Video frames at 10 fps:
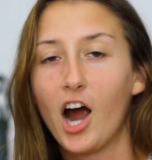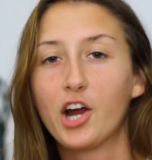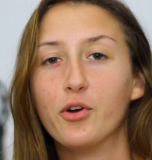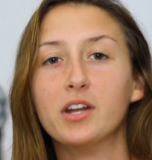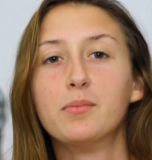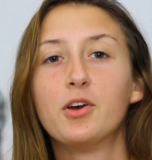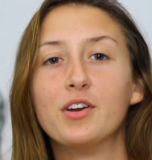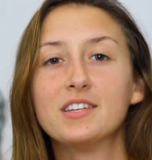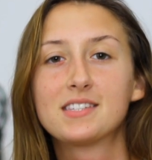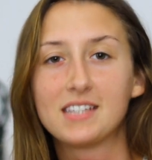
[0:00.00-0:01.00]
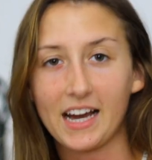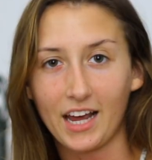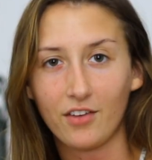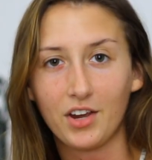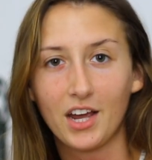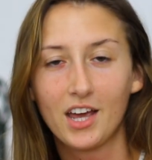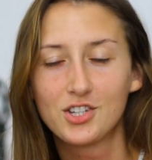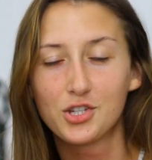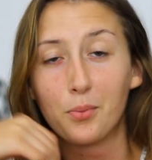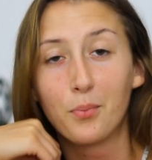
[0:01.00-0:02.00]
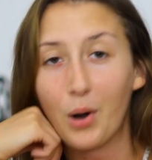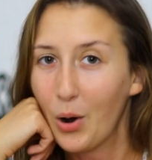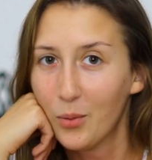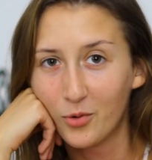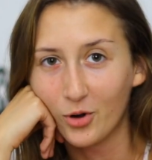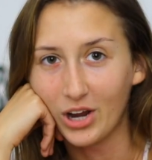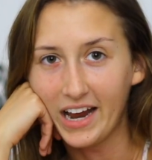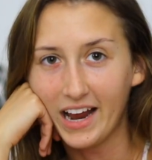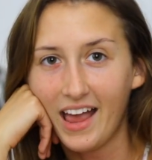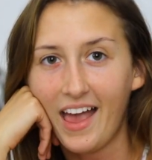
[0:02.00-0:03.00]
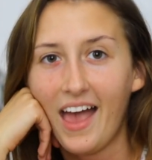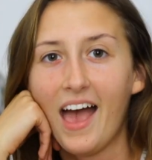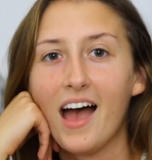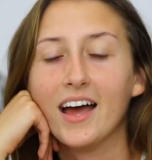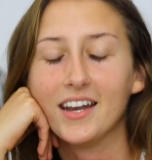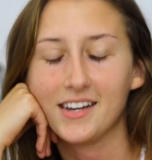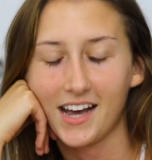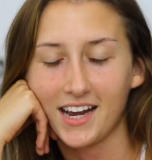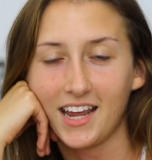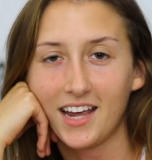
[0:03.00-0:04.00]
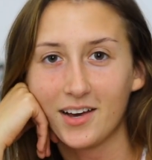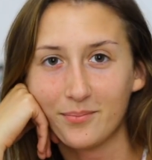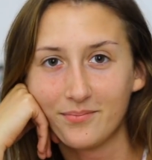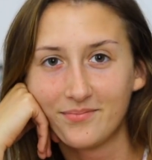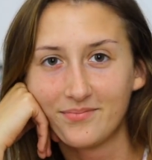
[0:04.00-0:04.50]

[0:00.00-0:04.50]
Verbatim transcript: are going to be going skydiving tomorrow morning at 9 a.m.